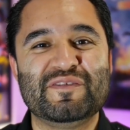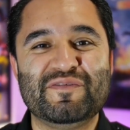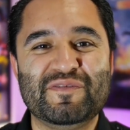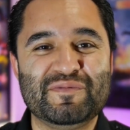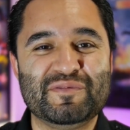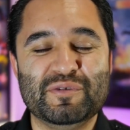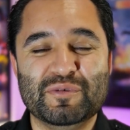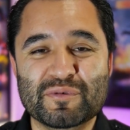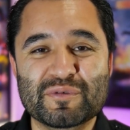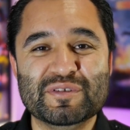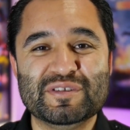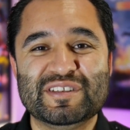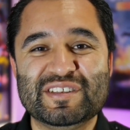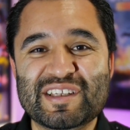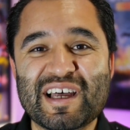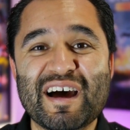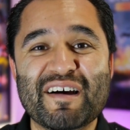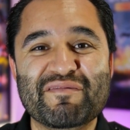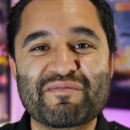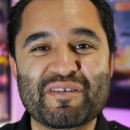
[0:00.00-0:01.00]
of cool Cool
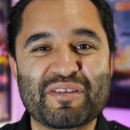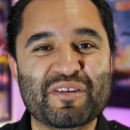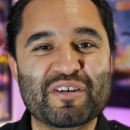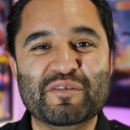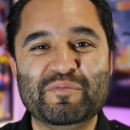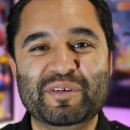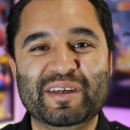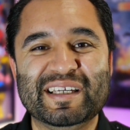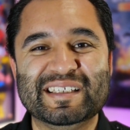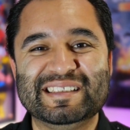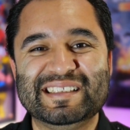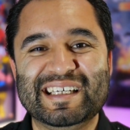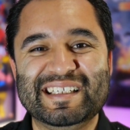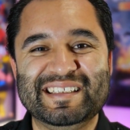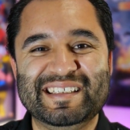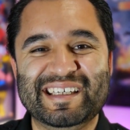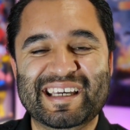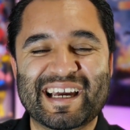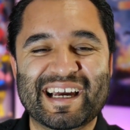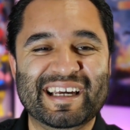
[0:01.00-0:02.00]
stuff with O B S
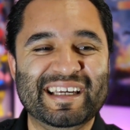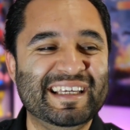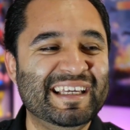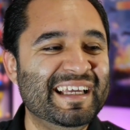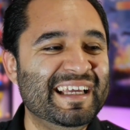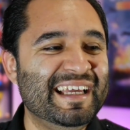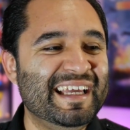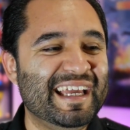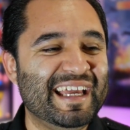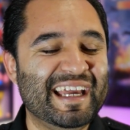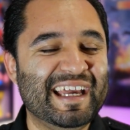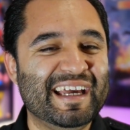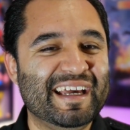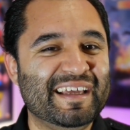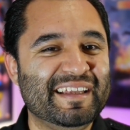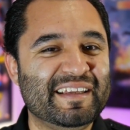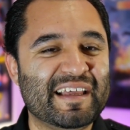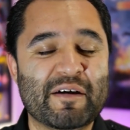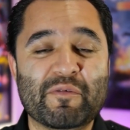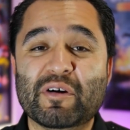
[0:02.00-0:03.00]
N D I,
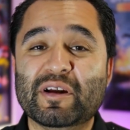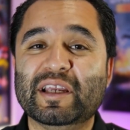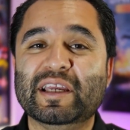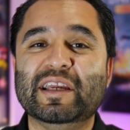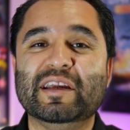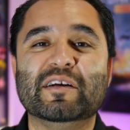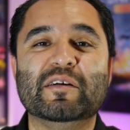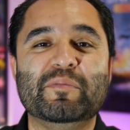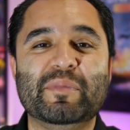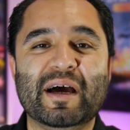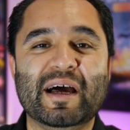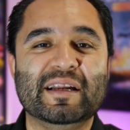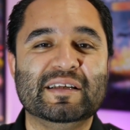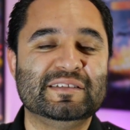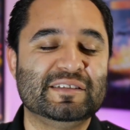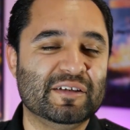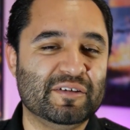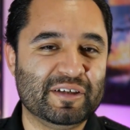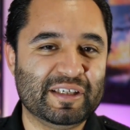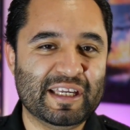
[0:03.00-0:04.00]
and I want to hear about
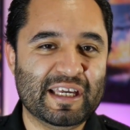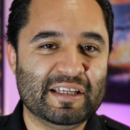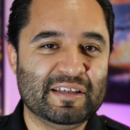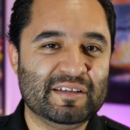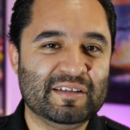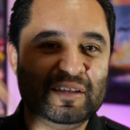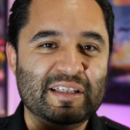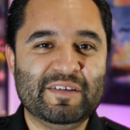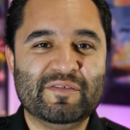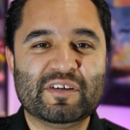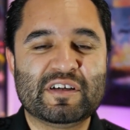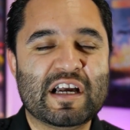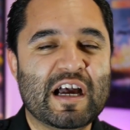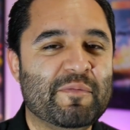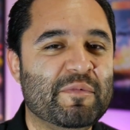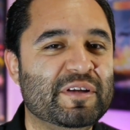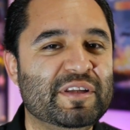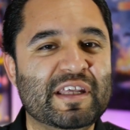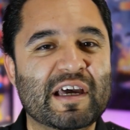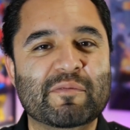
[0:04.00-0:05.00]
it. So again, leave a
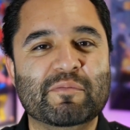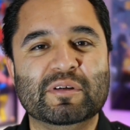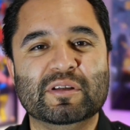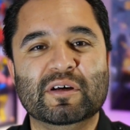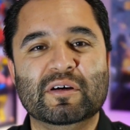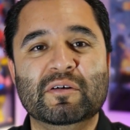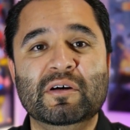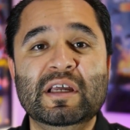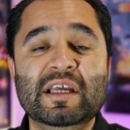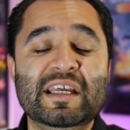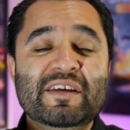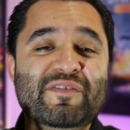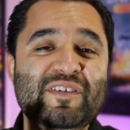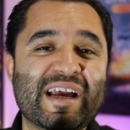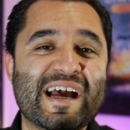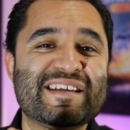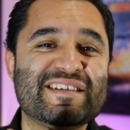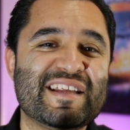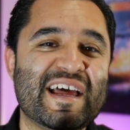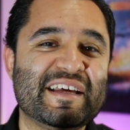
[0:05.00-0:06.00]
comment down below. If
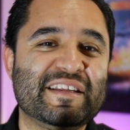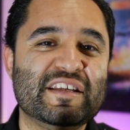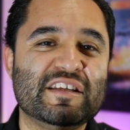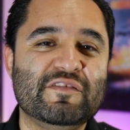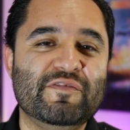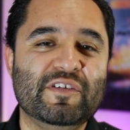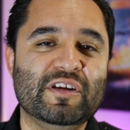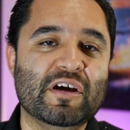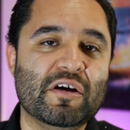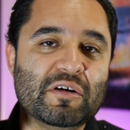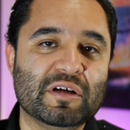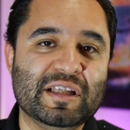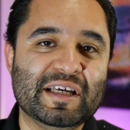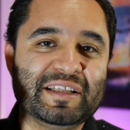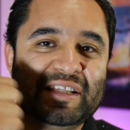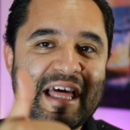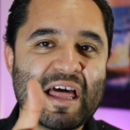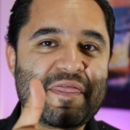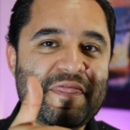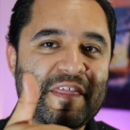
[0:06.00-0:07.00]
you guys like this video,
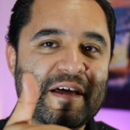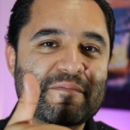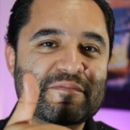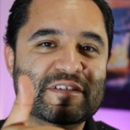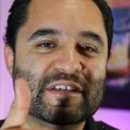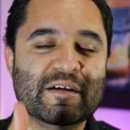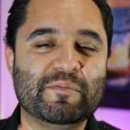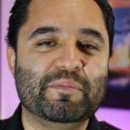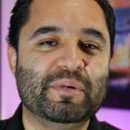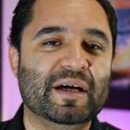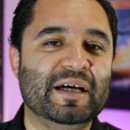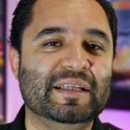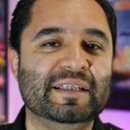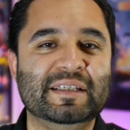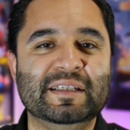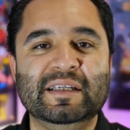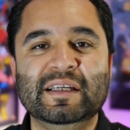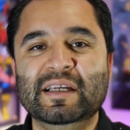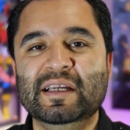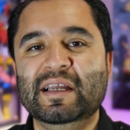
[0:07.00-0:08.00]
click that thumbs up
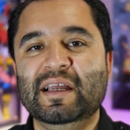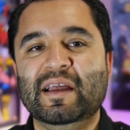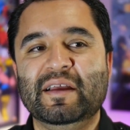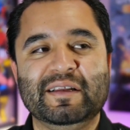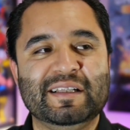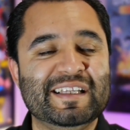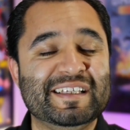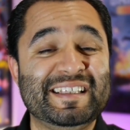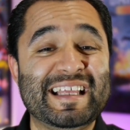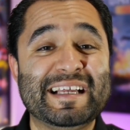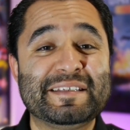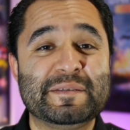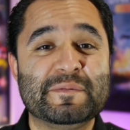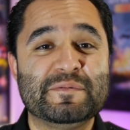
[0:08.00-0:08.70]
button, click that